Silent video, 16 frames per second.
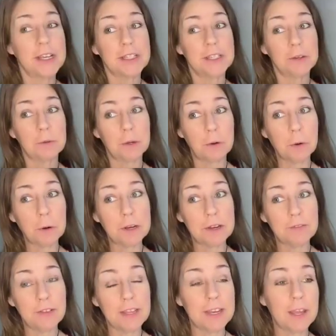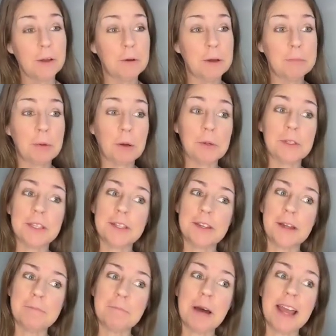You get to record a video and post it
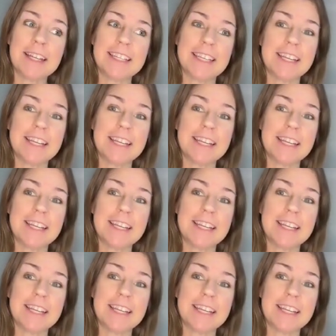on my